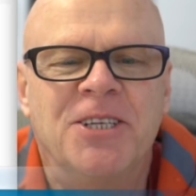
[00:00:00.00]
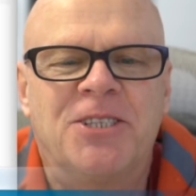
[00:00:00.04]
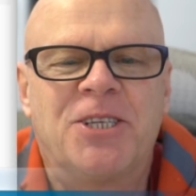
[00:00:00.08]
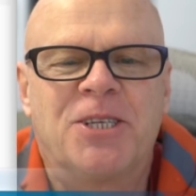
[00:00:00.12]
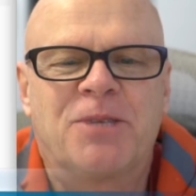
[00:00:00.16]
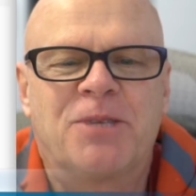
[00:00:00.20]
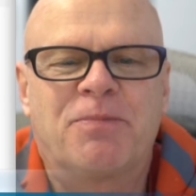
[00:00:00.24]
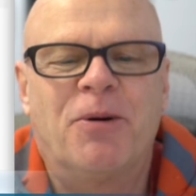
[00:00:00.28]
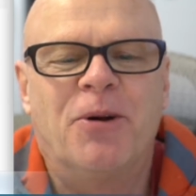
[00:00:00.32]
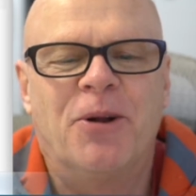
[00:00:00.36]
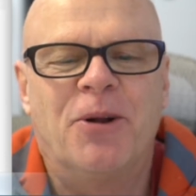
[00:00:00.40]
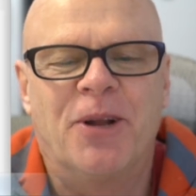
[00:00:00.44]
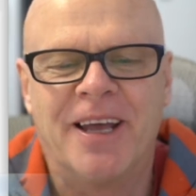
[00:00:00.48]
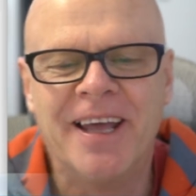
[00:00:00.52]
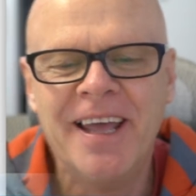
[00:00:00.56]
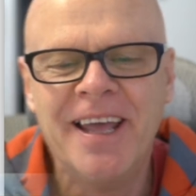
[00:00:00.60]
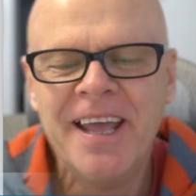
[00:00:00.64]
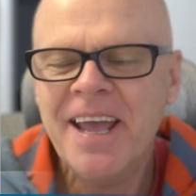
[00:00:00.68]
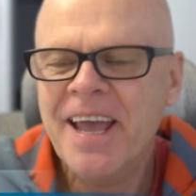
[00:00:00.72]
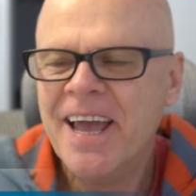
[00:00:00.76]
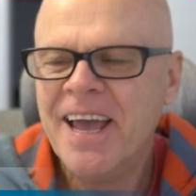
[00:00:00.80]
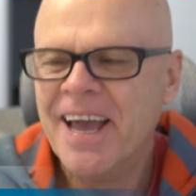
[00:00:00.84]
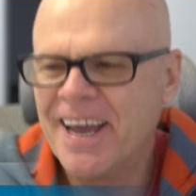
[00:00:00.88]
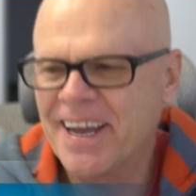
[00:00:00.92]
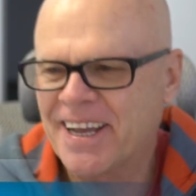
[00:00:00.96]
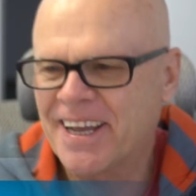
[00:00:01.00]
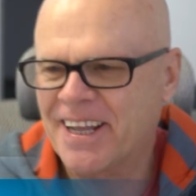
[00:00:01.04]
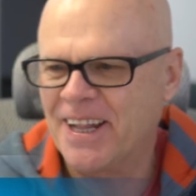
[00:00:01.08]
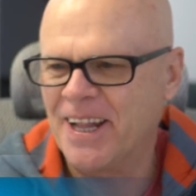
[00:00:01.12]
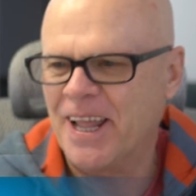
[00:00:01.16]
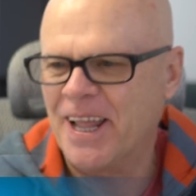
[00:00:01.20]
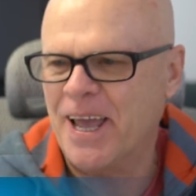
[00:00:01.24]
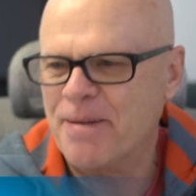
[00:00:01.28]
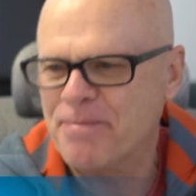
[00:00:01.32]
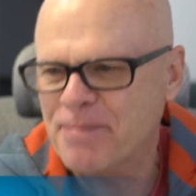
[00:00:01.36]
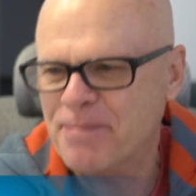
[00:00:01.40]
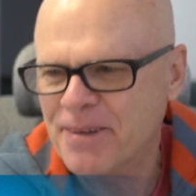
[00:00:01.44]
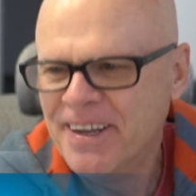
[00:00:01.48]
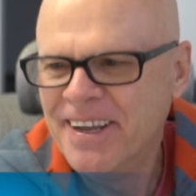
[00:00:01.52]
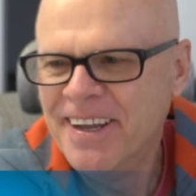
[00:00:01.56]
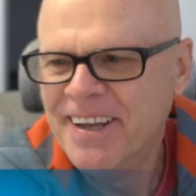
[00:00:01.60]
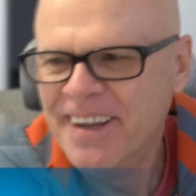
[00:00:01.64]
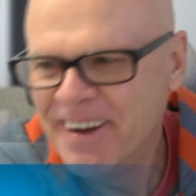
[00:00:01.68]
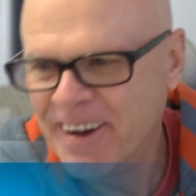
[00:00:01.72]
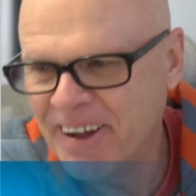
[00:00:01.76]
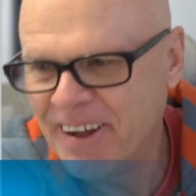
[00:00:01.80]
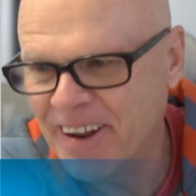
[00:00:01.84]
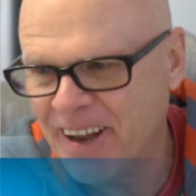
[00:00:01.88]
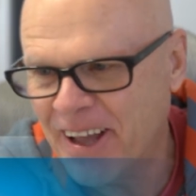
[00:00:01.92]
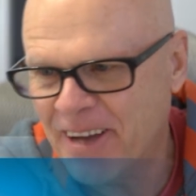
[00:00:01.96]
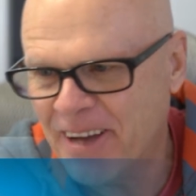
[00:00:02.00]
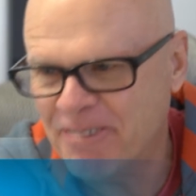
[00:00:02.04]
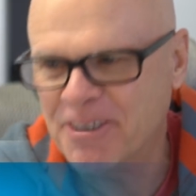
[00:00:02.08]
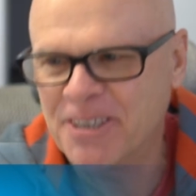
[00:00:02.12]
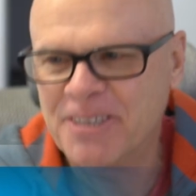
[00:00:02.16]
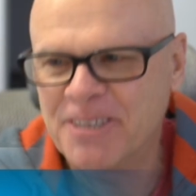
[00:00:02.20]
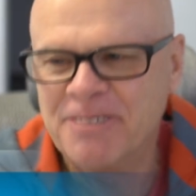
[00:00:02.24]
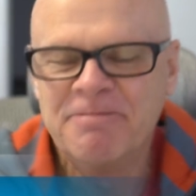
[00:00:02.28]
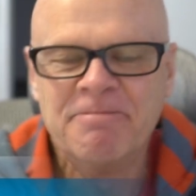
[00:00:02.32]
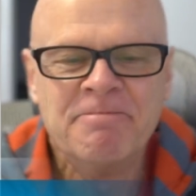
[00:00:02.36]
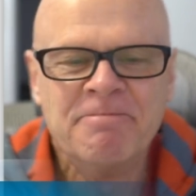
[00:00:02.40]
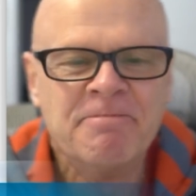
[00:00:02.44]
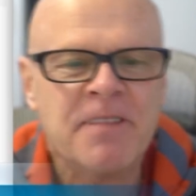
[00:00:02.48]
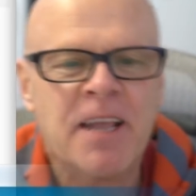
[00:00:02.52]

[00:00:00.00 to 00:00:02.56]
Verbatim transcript: just put a, a, clap. I love it.